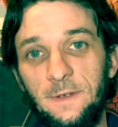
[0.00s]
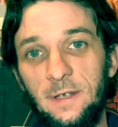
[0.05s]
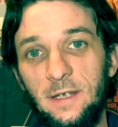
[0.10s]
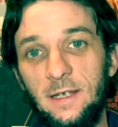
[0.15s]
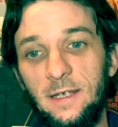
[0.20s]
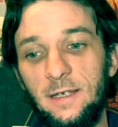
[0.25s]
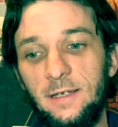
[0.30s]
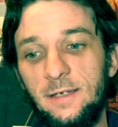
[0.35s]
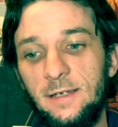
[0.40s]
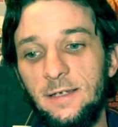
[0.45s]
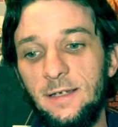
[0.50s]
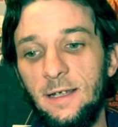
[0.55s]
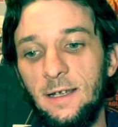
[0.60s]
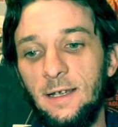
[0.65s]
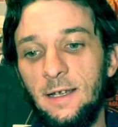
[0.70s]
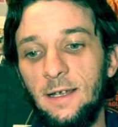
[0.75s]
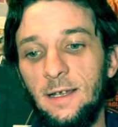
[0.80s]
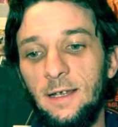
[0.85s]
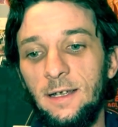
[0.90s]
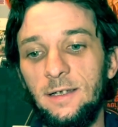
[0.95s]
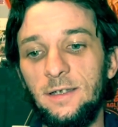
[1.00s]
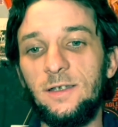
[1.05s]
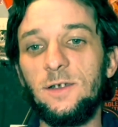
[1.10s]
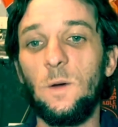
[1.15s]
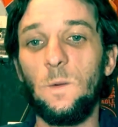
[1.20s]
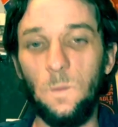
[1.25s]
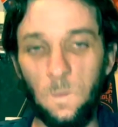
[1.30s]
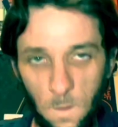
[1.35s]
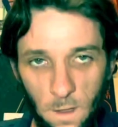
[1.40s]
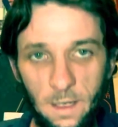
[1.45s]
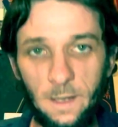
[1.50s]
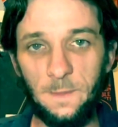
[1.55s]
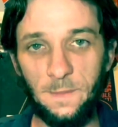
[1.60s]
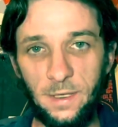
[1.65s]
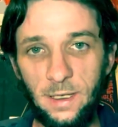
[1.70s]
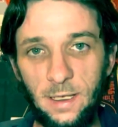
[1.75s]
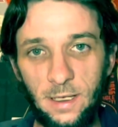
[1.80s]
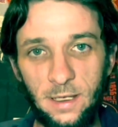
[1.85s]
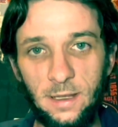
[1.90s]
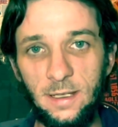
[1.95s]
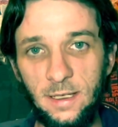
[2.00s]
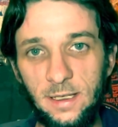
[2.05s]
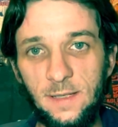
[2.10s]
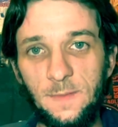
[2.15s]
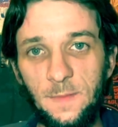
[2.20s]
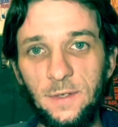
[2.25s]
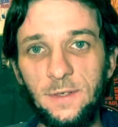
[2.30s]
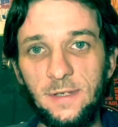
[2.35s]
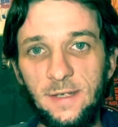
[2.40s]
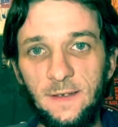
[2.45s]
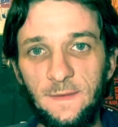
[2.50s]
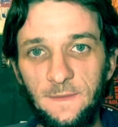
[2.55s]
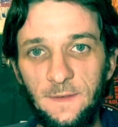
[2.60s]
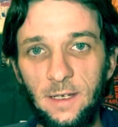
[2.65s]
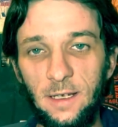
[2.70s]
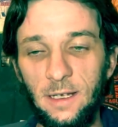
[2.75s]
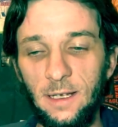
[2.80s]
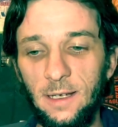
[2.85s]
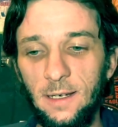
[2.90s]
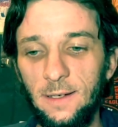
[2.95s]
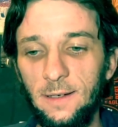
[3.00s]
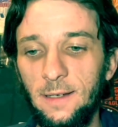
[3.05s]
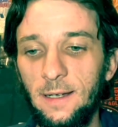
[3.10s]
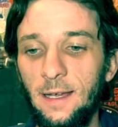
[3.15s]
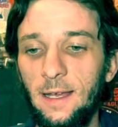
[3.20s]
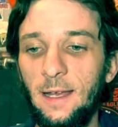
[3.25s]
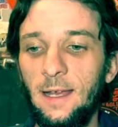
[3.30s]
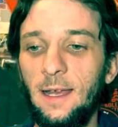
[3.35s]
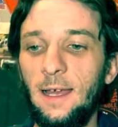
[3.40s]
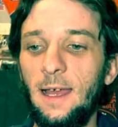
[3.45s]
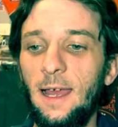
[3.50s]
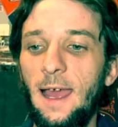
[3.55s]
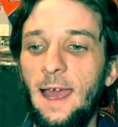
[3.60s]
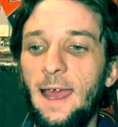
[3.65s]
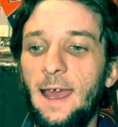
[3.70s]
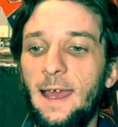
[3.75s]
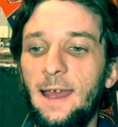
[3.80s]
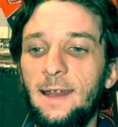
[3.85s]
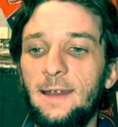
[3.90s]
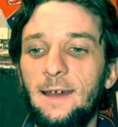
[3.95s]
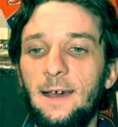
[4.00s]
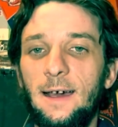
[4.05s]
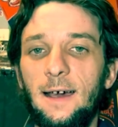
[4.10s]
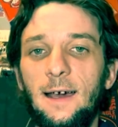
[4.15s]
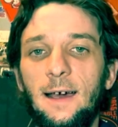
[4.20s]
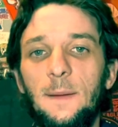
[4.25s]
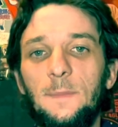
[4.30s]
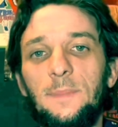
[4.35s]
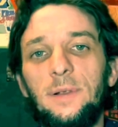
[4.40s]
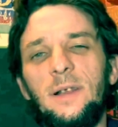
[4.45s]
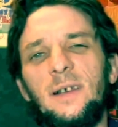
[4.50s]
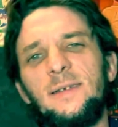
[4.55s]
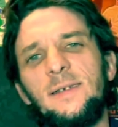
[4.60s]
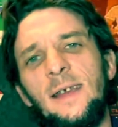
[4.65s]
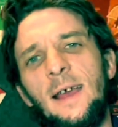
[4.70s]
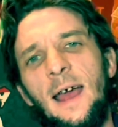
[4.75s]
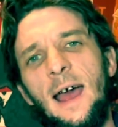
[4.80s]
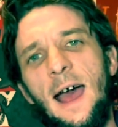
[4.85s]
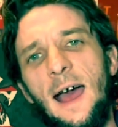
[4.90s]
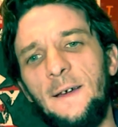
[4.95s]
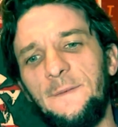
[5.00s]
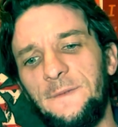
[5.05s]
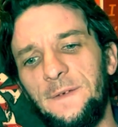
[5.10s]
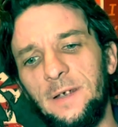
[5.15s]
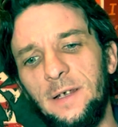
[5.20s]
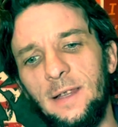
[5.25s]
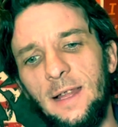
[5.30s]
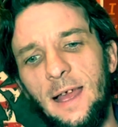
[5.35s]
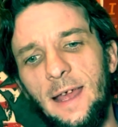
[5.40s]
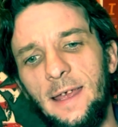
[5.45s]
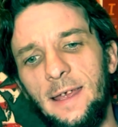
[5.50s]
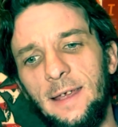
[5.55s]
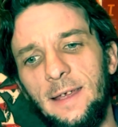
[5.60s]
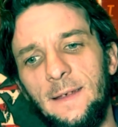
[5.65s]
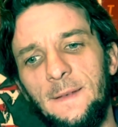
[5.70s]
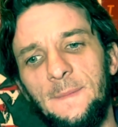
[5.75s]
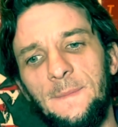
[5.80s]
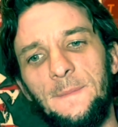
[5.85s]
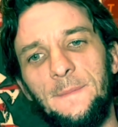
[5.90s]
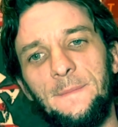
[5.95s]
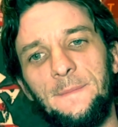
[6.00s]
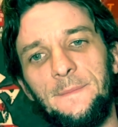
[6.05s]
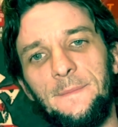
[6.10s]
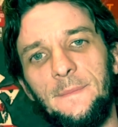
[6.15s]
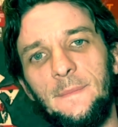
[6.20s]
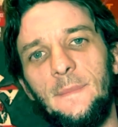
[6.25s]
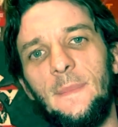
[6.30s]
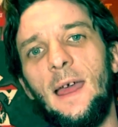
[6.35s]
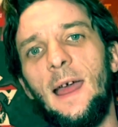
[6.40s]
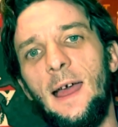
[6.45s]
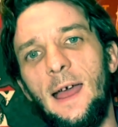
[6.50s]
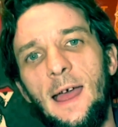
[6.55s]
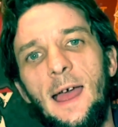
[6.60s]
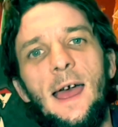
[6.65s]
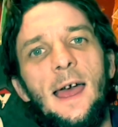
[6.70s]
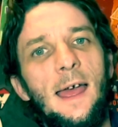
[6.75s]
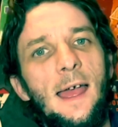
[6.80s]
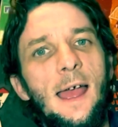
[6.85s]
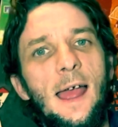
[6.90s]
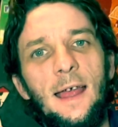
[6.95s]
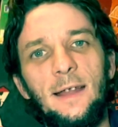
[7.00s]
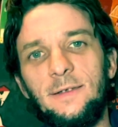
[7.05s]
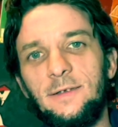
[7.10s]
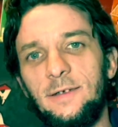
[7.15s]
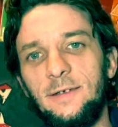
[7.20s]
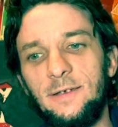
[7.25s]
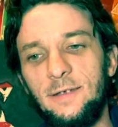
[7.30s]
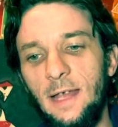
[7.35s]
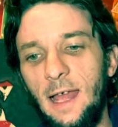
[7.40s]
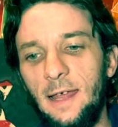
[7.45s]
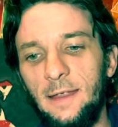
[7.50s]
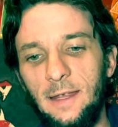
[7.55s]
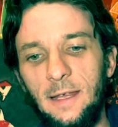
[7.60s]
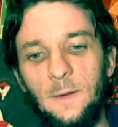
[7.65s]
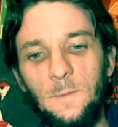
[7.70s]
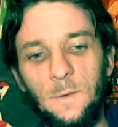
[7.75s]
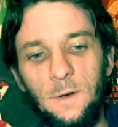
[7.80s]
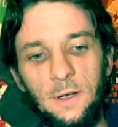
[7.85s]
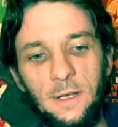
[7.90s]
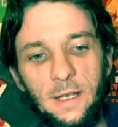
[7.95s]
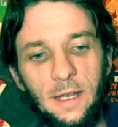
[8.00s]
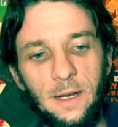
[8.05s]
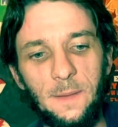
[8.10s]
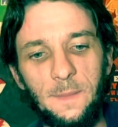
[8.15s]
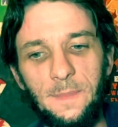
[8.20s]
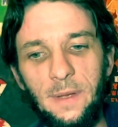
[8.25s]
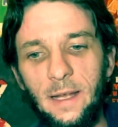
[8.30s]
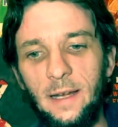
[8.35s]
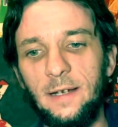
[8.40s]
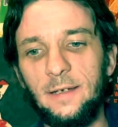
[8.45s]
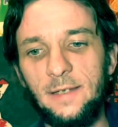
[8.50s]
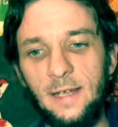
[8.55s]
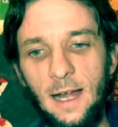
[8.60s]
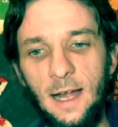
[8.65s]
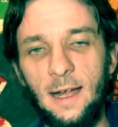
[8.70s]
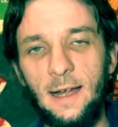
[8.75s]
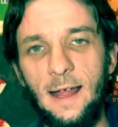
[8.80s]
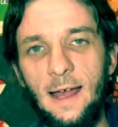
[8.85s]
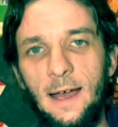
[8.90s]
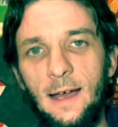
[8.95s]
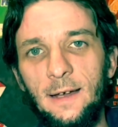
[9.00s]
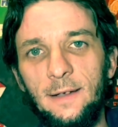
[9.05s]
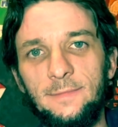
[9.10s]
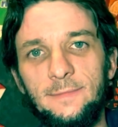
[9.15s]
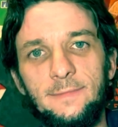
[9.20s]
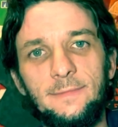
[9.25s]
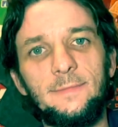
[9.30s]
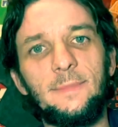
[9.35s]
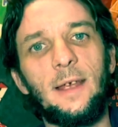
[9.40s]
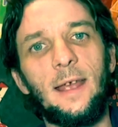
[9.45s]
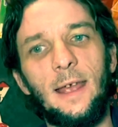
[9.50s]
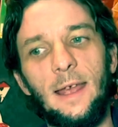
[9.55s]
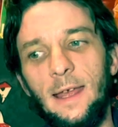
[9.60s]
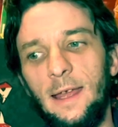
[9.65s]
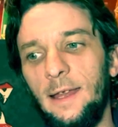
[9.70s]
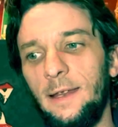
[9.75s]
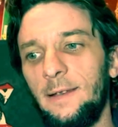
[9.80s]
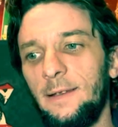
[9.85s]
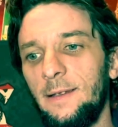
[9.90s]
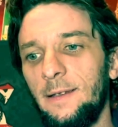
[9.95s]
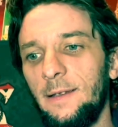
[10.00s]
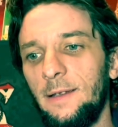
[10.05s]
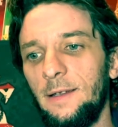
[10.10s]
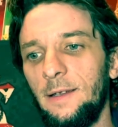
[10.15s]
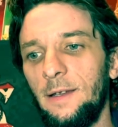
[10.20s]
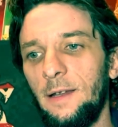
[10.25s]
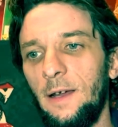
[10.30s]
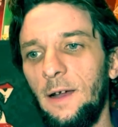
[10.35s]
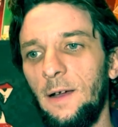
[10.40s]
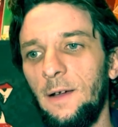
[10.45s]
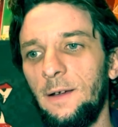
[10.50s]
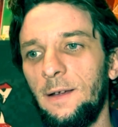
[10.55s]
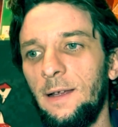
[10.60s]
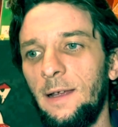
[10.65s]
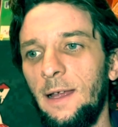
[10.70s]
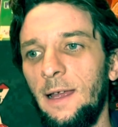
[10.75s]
this to want to be in this music video. And uh, plus, I feel like I, I I just I think we'll get a better turnout, and you know.